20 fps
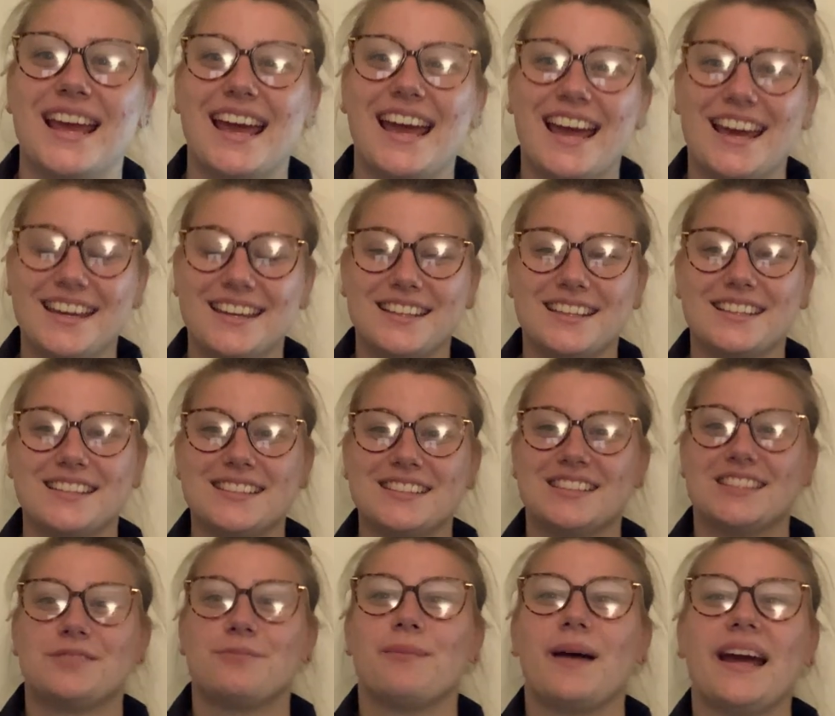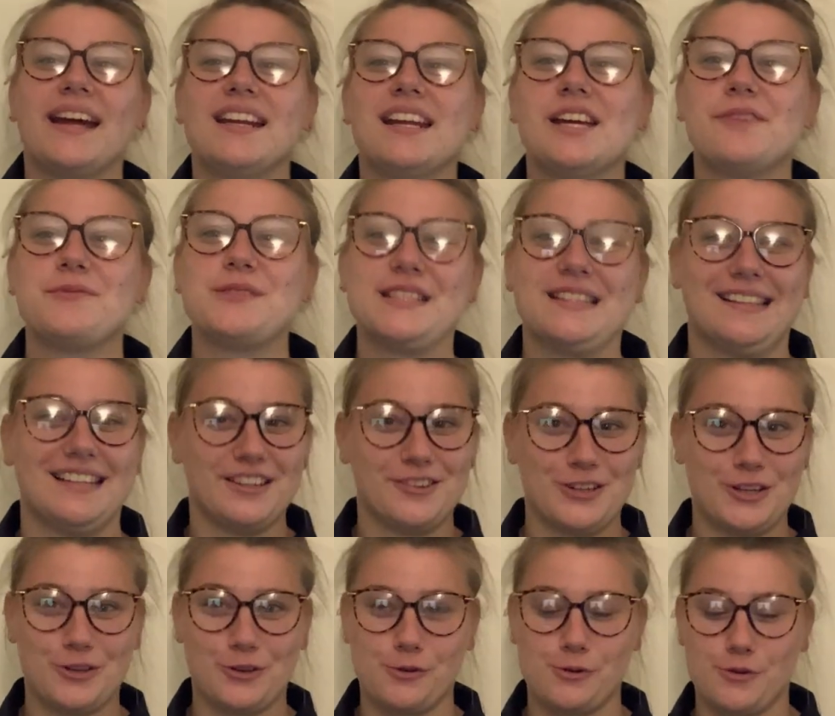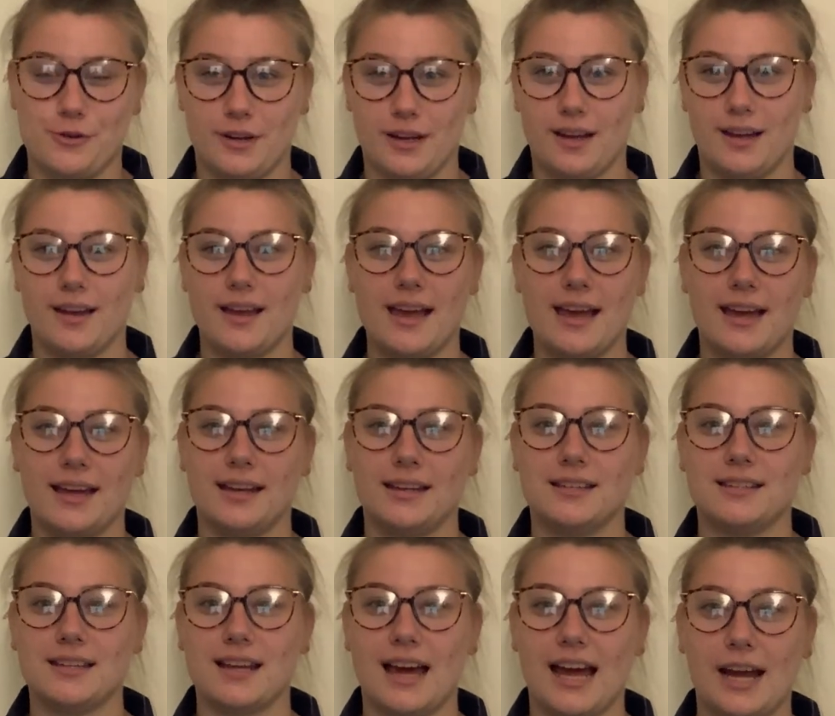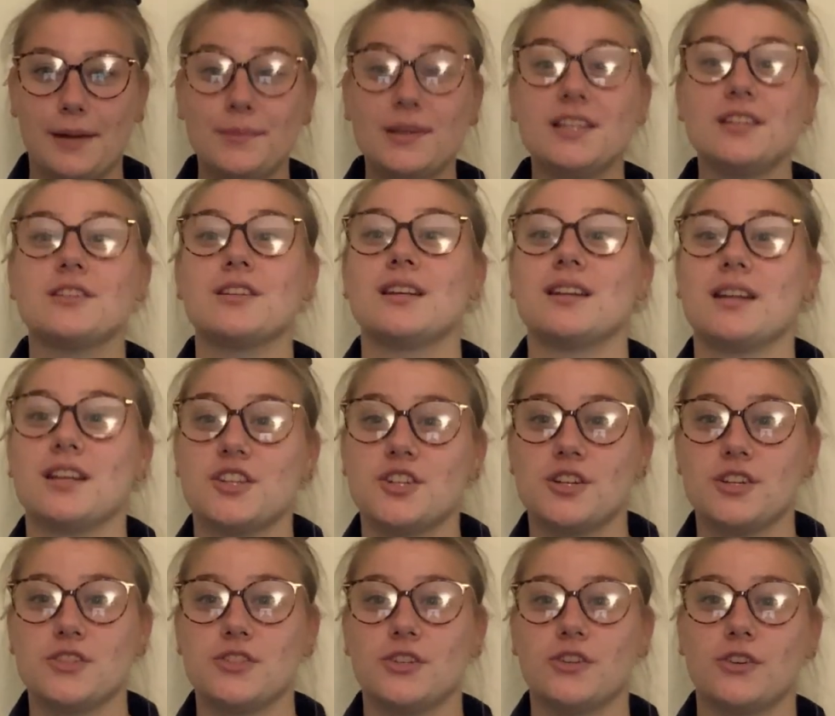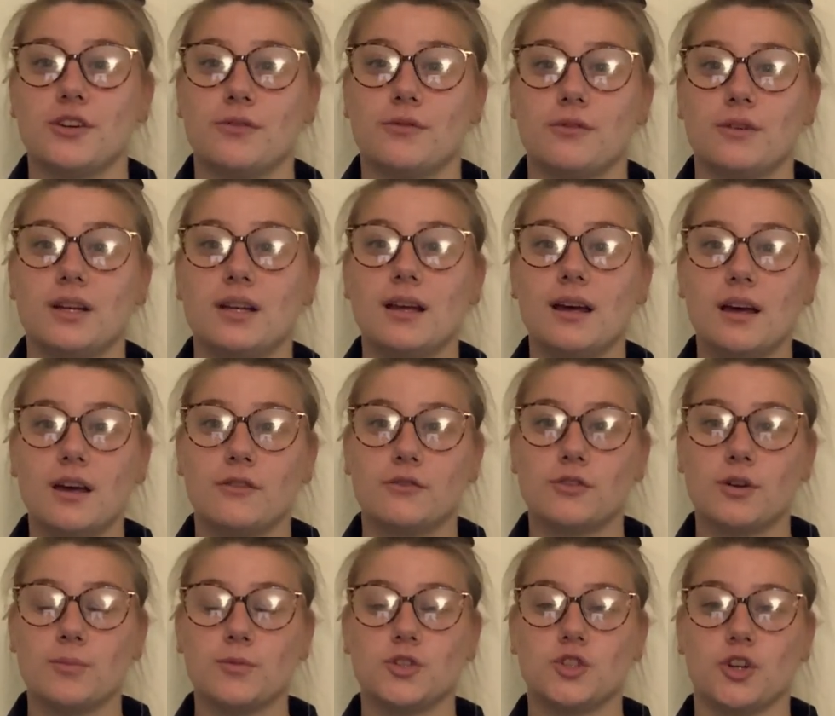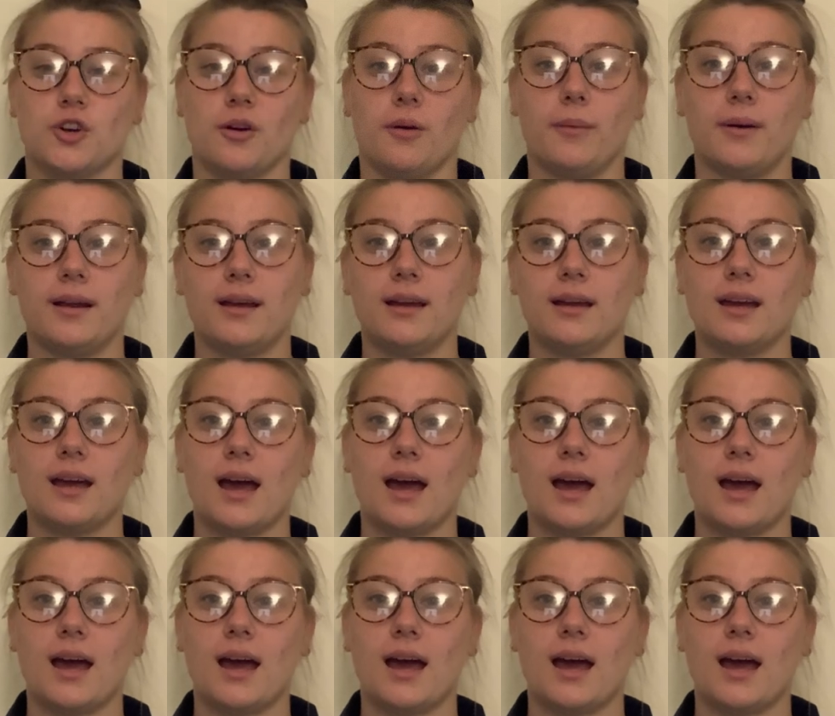Hey kids, my name is Leonie Tröger and I'm an international student from Germany,